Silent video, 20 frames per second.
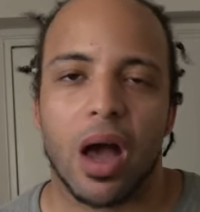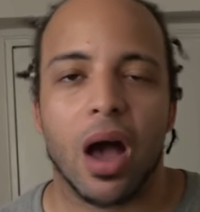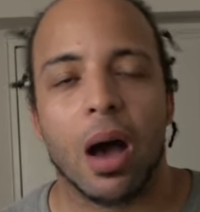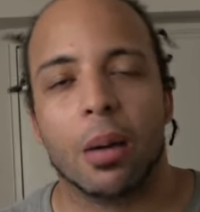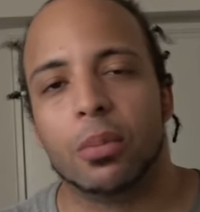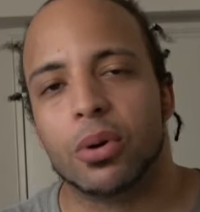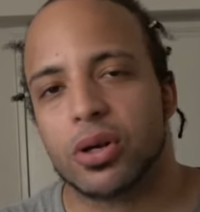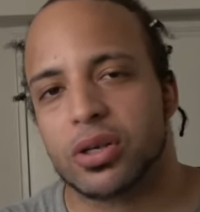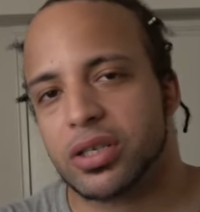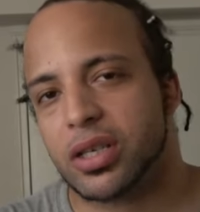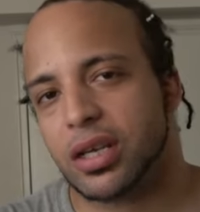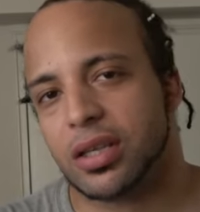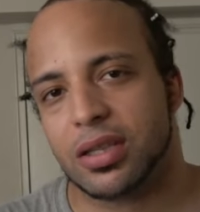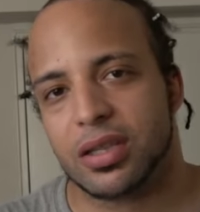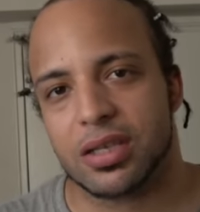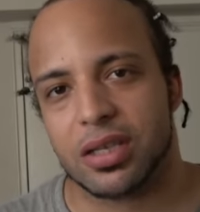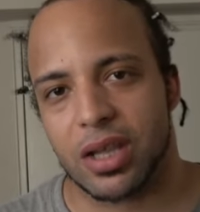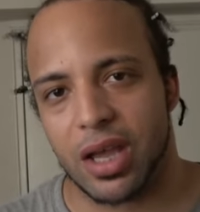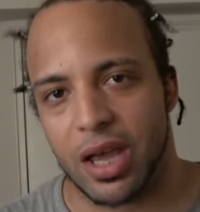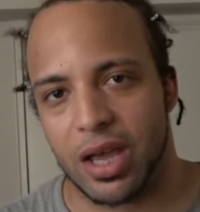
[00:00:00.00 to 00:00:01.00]
I'm going to take
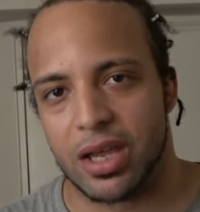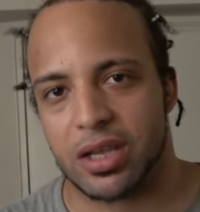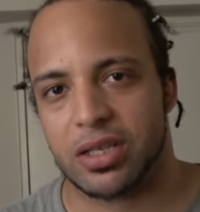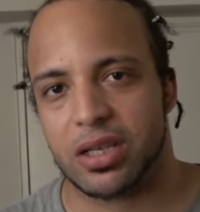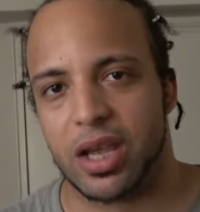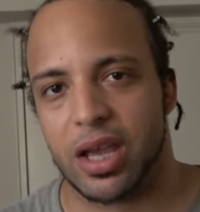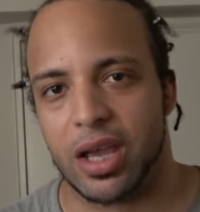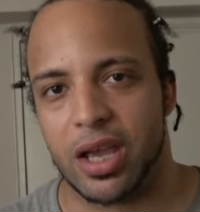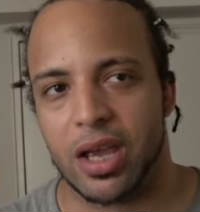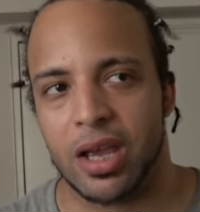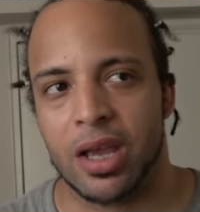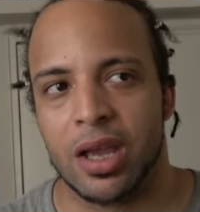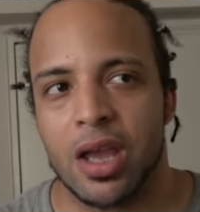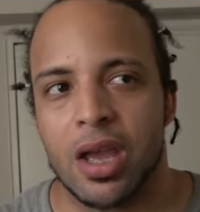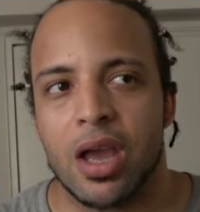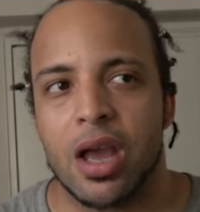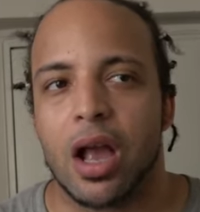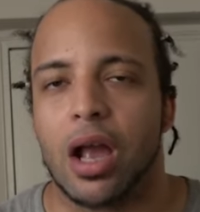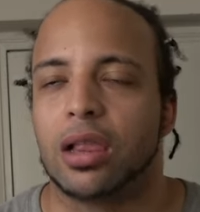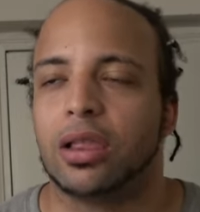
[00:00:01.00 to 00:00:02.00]
this as a,
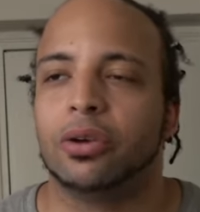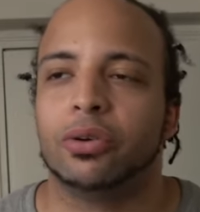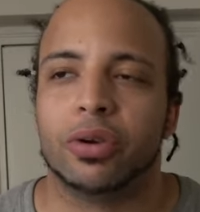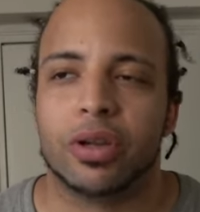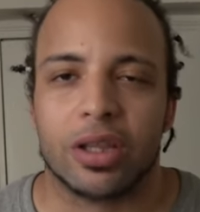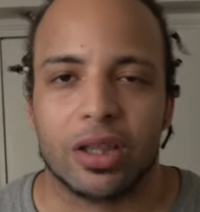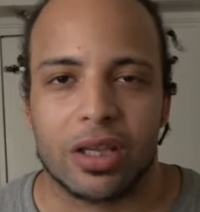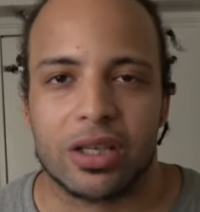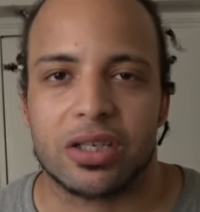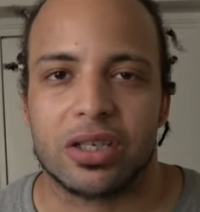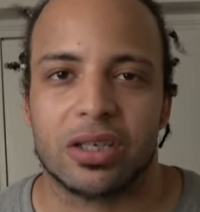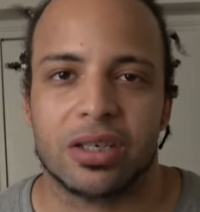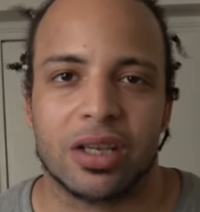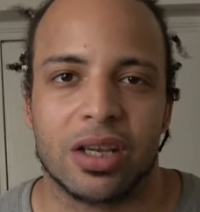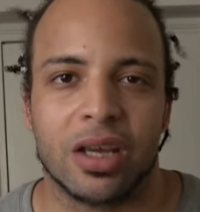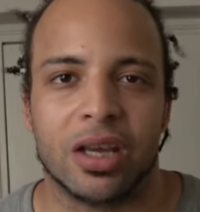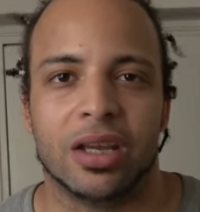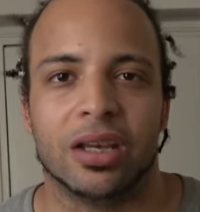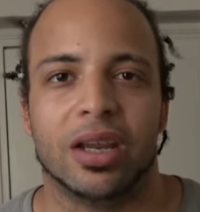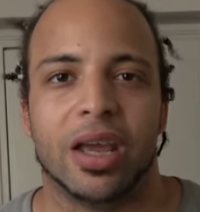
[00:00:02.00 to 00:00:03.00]
a learning lesson
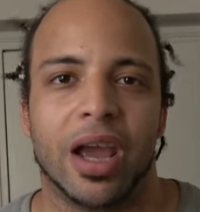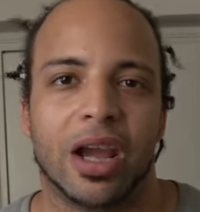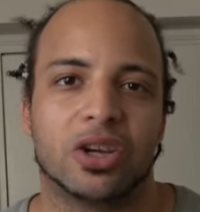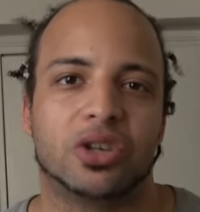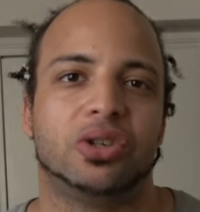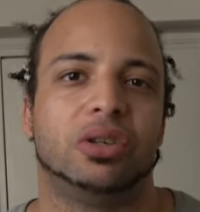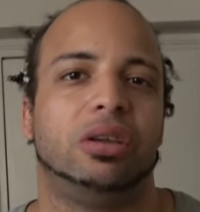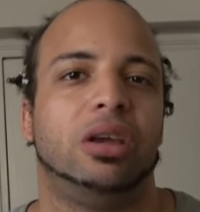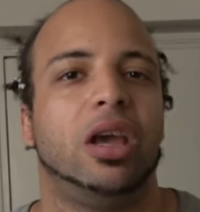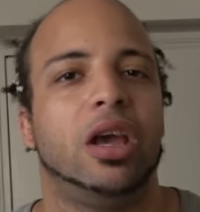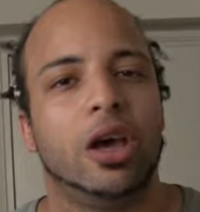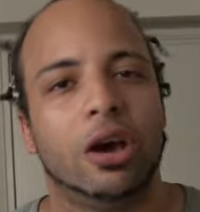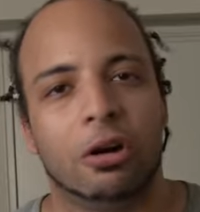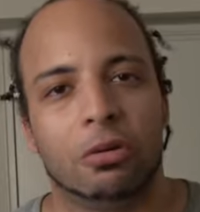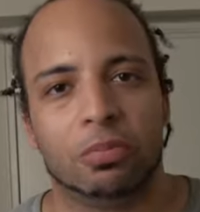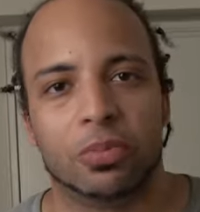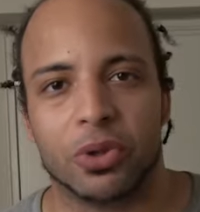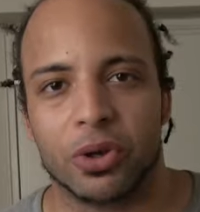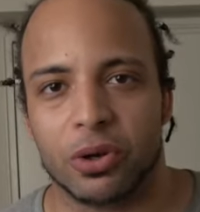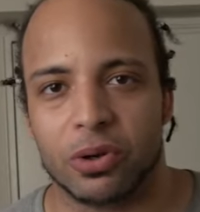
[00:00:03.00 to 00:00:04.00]
and actually
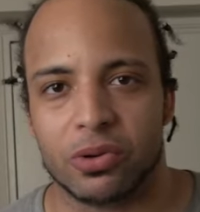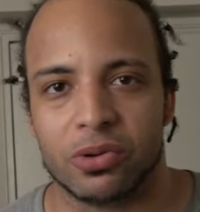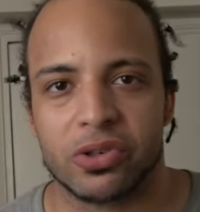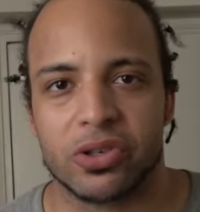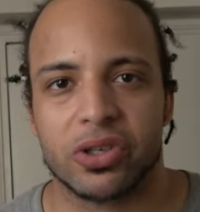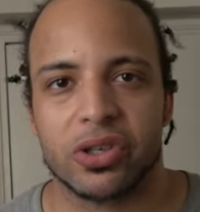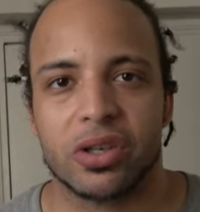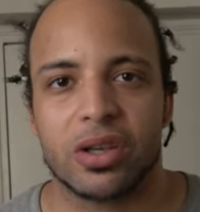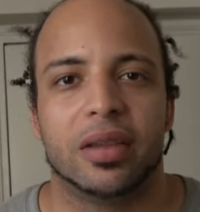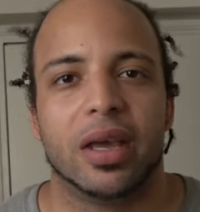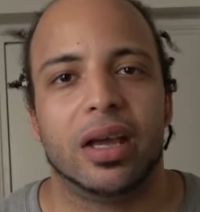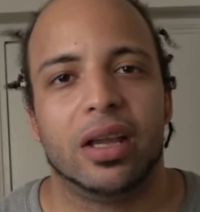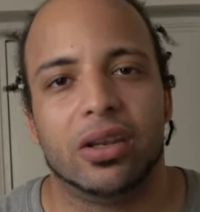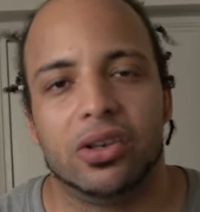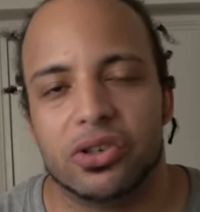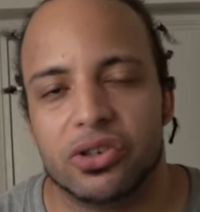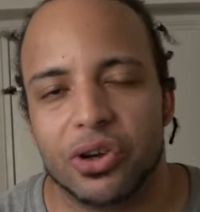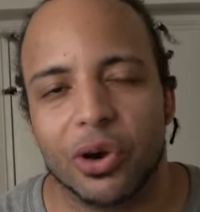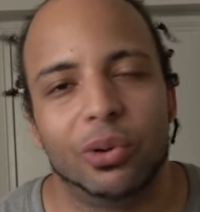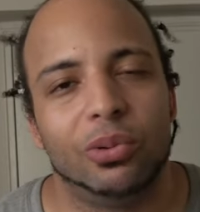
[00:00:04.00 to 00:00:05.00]
help those
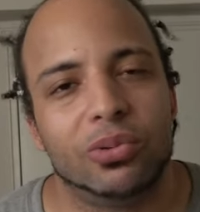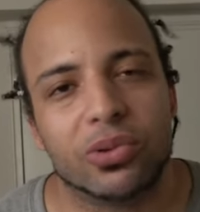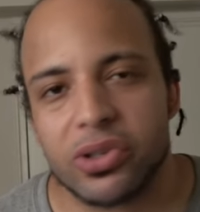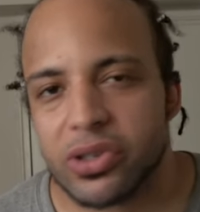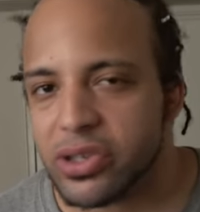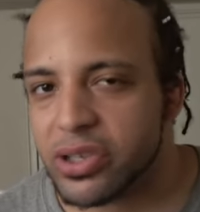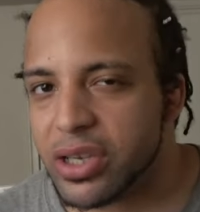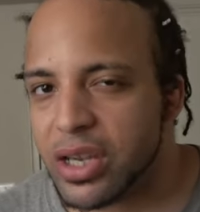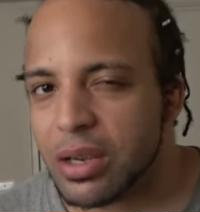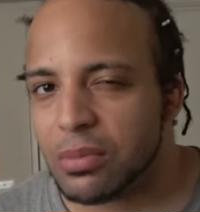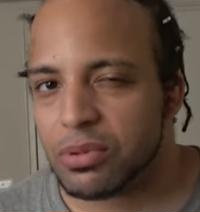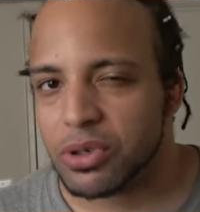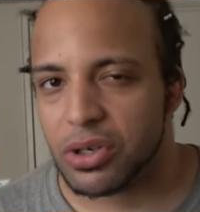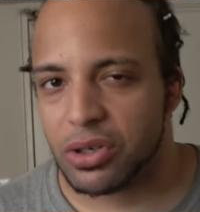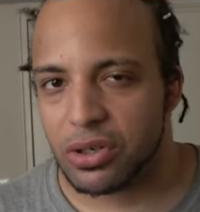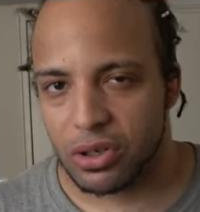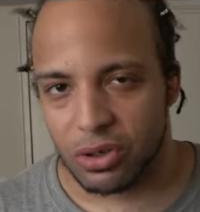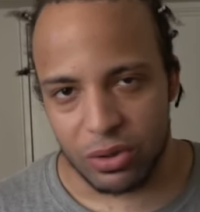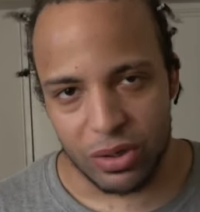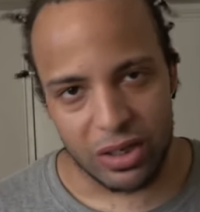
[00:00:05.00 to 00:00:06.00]
that don't seem to
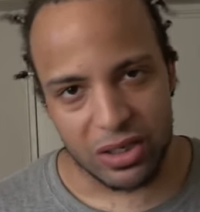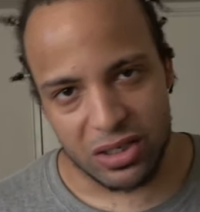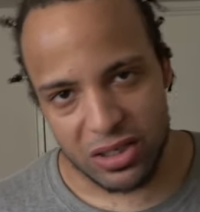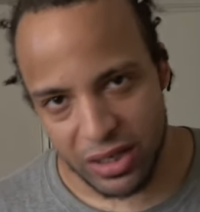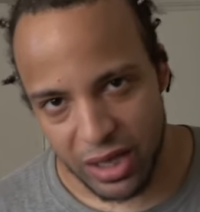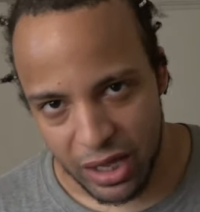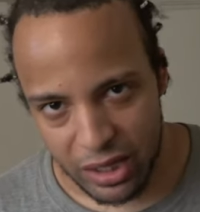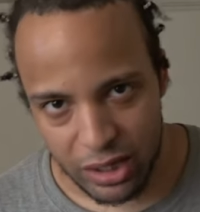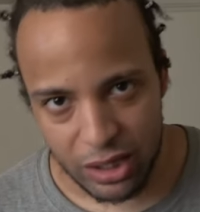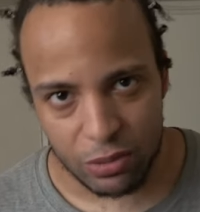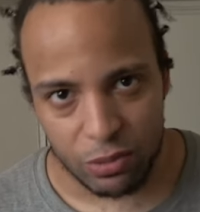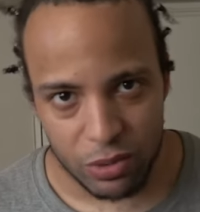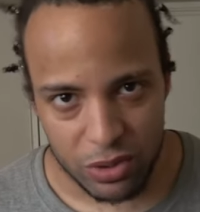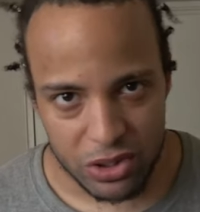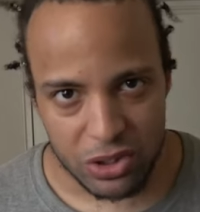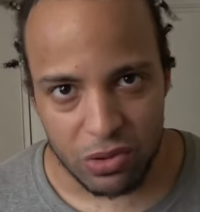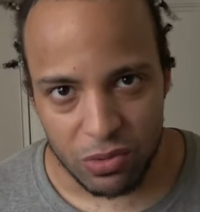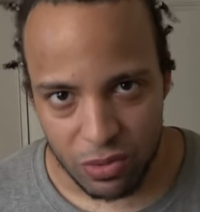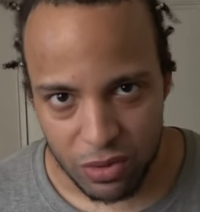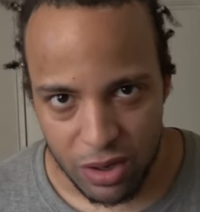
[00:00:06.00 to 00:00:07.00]
know exactly
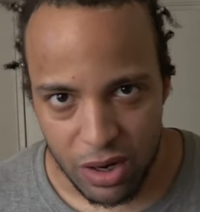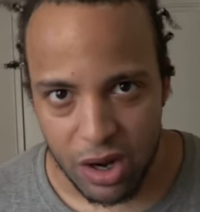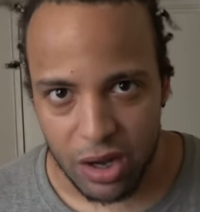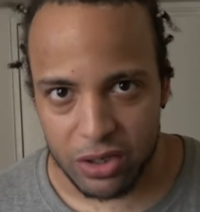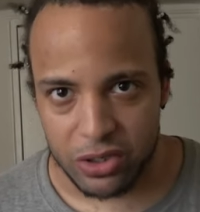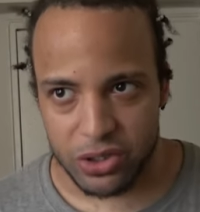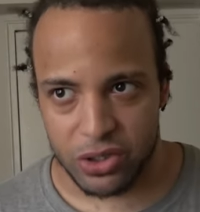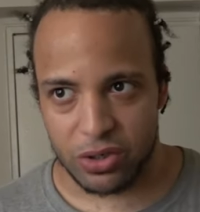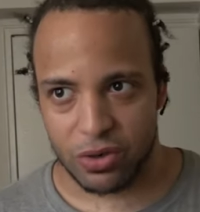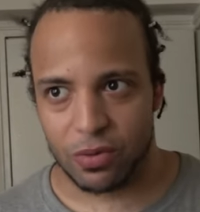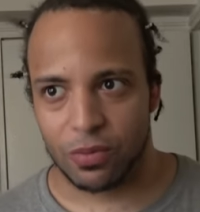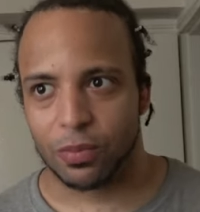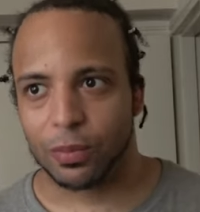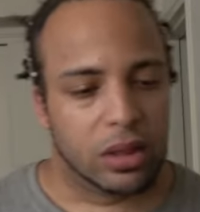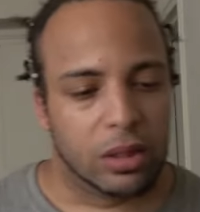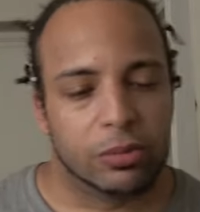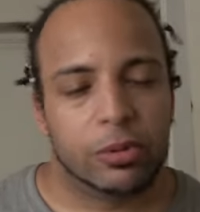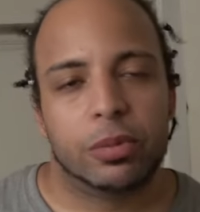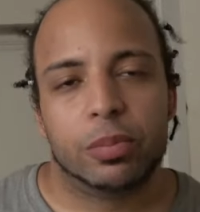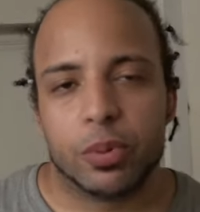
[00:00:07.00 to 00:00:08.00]
what's going on. So
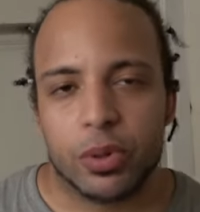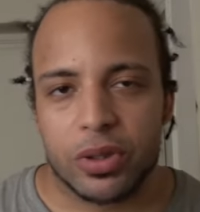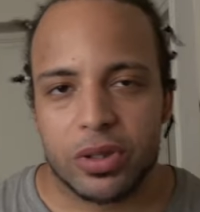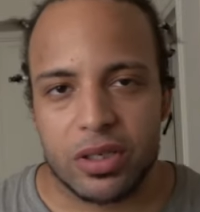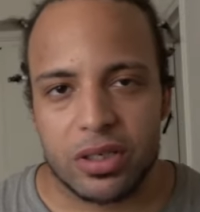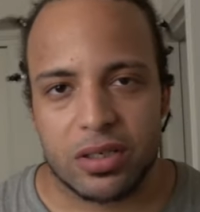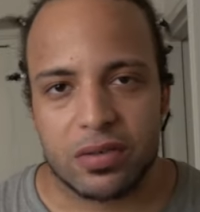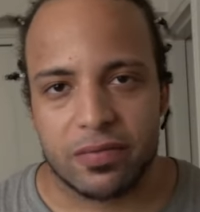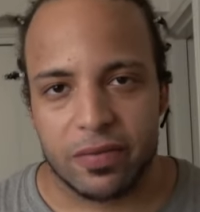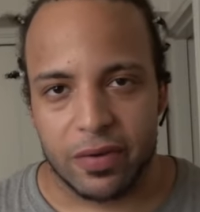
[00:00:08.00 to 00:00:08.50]
let me put this